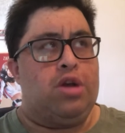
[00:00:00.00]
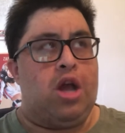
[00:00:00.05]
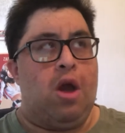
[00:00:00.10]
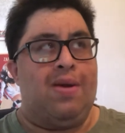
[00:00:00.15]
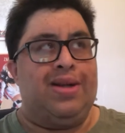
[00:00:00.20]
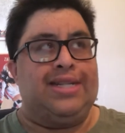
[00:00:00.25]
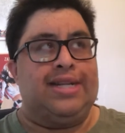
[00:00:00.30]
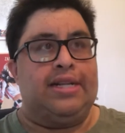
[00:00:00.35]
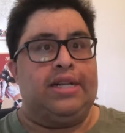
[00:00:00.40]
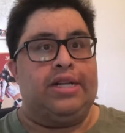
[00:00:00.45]

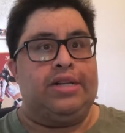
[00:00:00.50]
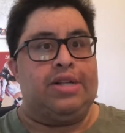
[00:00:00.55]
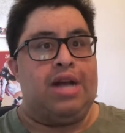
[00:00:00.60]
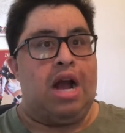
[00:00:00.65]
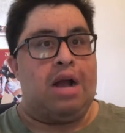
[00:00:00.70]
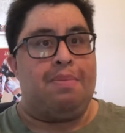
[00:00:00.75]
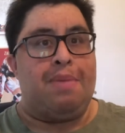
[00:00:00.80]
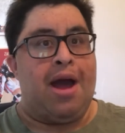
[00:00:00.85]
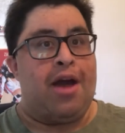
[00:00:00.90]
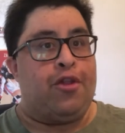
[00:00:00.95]
going down a
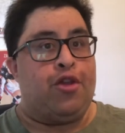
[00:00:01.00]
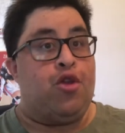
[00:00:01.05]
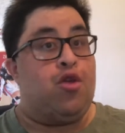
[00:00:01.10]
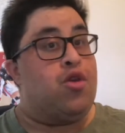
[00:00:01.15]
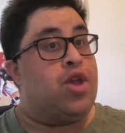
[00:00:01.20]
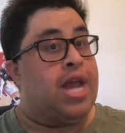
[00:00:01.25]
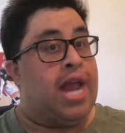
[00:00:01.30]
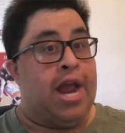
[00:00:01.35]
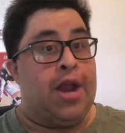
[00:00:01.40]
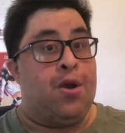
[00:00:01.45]
dark path you
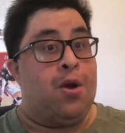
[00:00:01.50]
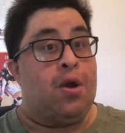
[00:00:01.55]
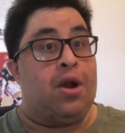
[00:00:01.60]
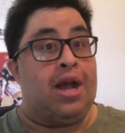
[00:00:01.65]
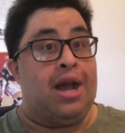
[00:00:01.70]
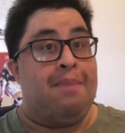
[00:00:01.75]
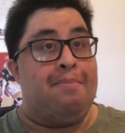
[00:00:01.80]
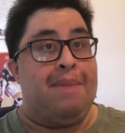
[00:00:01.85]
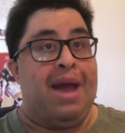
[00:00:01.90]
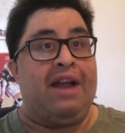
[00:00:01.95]
cannot
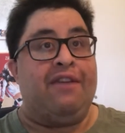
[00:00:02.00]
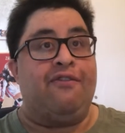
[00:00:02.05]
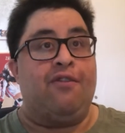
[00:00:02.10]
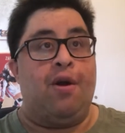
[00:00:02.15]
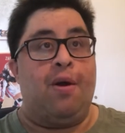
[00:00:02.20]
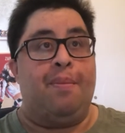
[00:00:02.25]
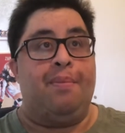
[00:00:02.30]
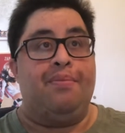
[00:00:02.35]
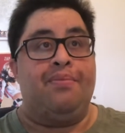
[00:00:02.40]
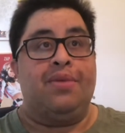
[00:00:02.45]
come back
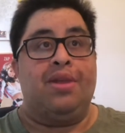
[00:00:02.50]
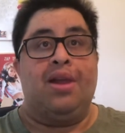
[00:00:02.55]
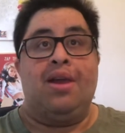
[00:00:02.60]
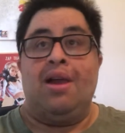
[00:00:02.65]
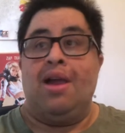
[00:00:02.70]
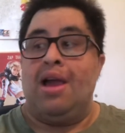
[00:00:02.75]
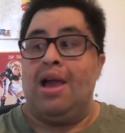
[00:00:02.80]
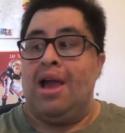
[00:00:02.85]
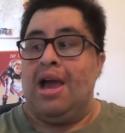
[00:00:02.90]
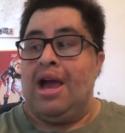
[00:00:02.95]
from.
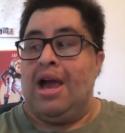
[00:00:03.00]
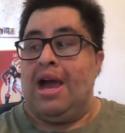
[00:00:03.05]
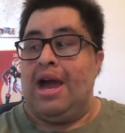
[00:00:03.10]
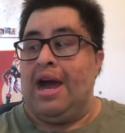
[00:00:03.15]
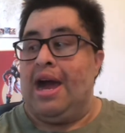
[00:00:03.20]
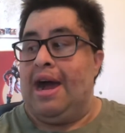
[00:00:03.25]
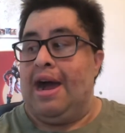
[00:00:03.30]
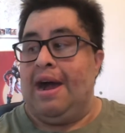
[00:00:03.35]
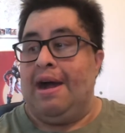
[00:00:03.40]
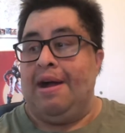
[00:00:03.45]

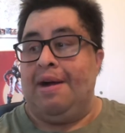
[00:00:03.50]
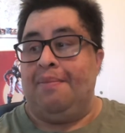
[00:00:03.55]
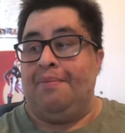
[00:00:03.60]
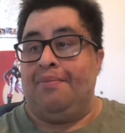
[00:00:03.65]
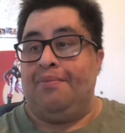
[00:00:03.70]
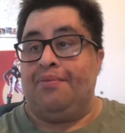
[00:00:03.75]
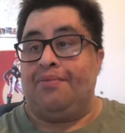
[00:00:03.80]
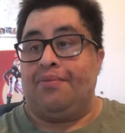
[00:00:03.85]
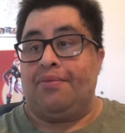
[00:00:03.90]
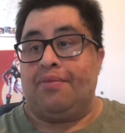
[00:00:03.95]

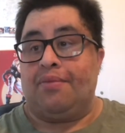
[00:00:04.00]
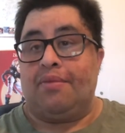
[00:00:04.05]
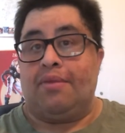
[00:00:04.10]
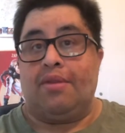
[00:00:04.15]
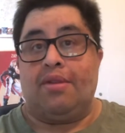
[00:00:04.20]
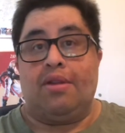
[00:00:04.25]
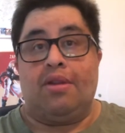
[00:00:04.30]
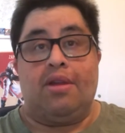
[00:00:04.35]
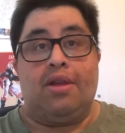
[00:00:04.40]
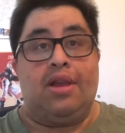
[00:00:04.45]
Um,
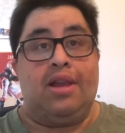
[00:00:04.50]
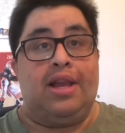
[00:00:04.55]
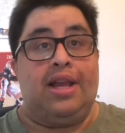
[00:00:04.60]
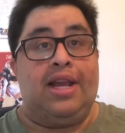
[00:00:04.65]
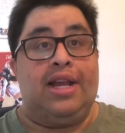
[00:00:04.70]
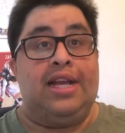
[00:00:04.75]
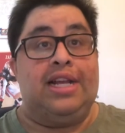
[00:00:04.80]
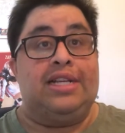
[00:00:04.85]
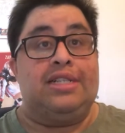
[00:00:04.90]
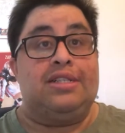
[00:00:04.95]

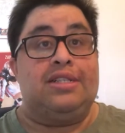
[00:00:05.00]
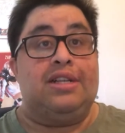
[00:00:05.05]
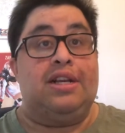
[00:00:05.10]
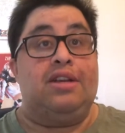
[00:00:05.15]
it,